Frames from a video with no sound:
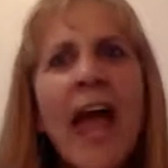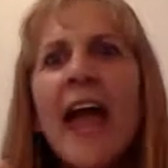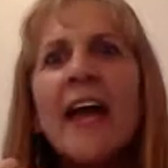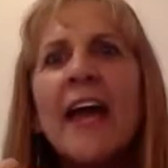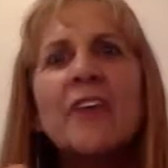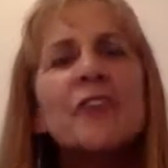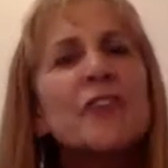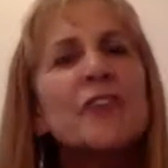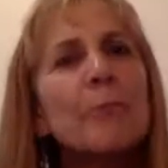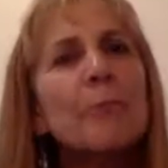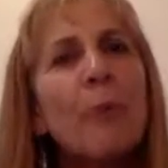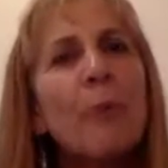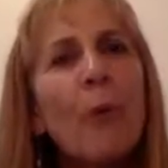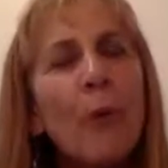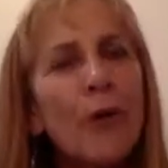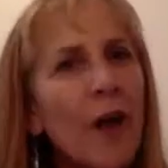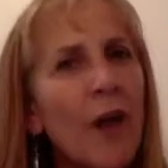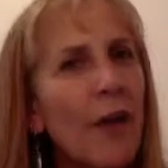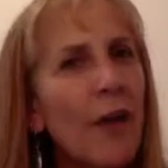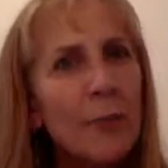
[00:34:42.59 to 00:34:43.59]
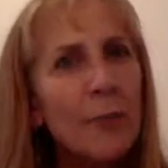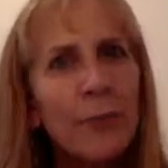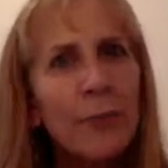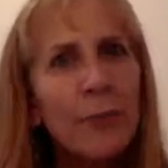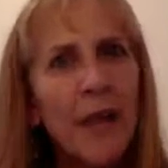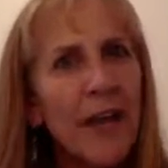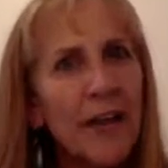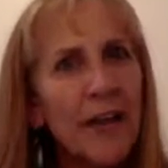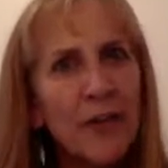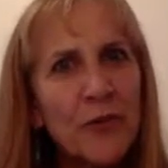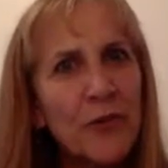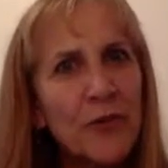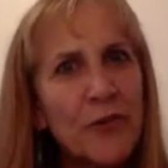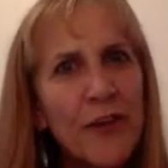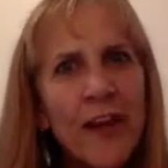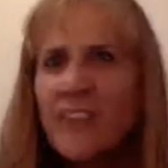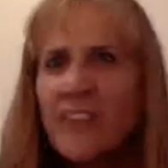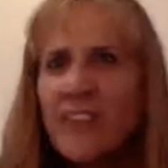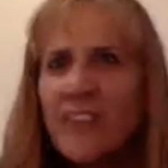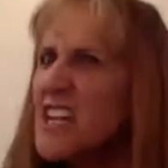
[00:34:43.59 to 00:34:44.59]
and support other players
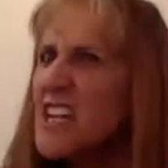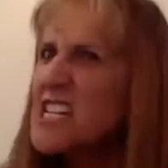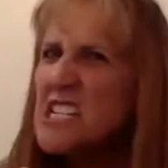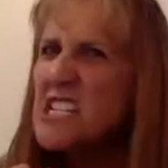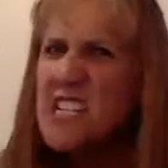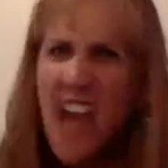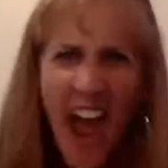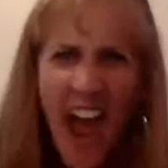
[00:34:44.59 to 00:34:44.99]
and say,